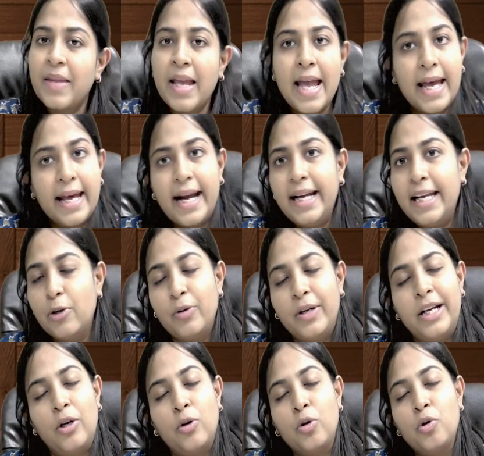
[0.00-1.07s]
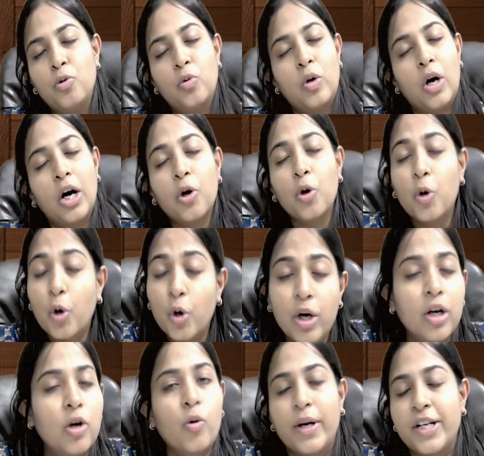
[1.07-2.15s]
right? You need to do a good
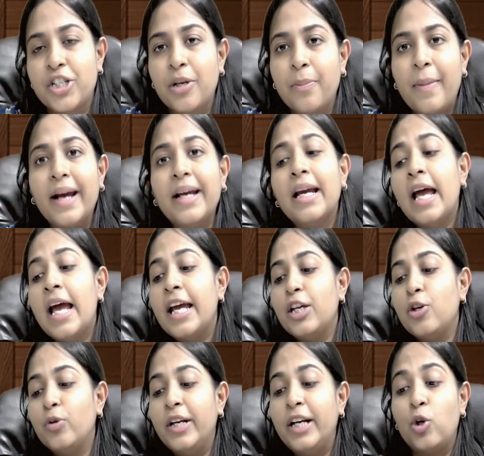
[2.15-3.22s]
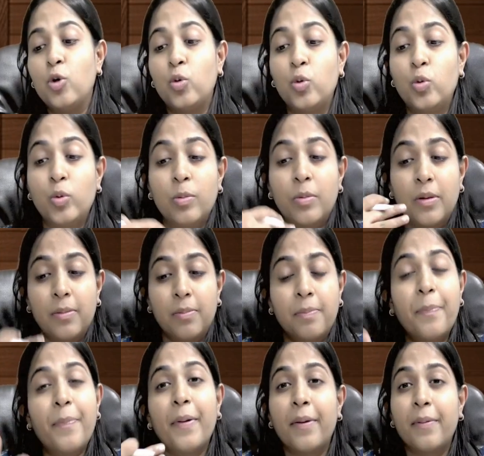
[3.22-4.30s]
question bank. You need to
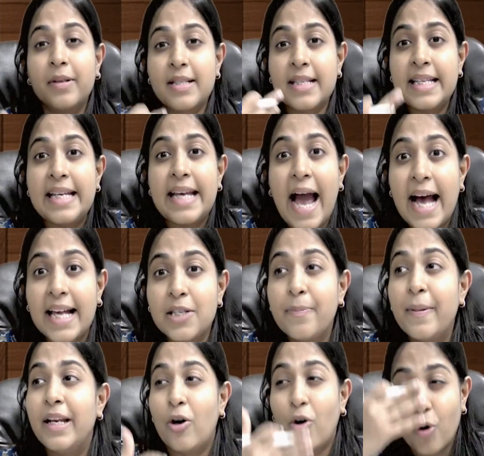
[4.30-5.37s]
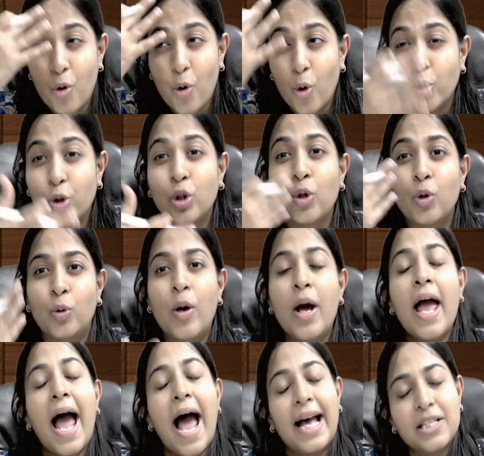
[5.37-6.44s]
see as many or go through
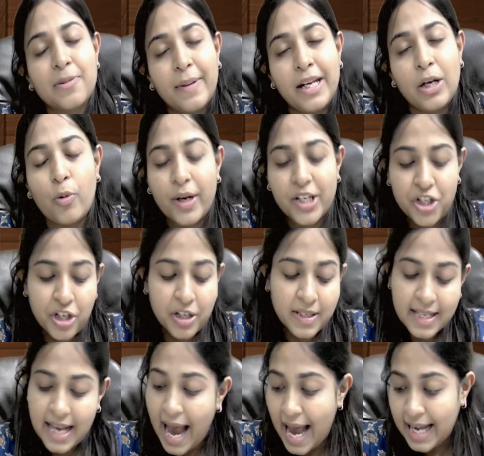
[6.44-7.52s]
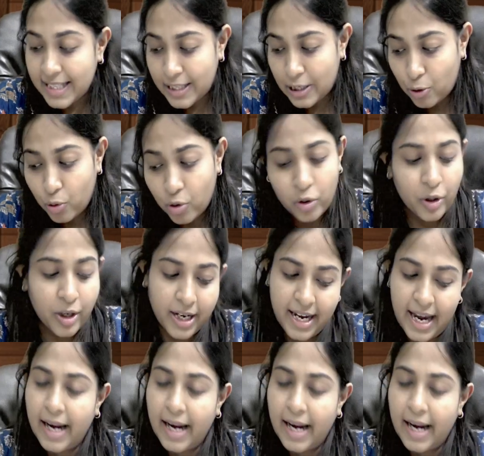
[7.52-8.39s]
as many questions as you can,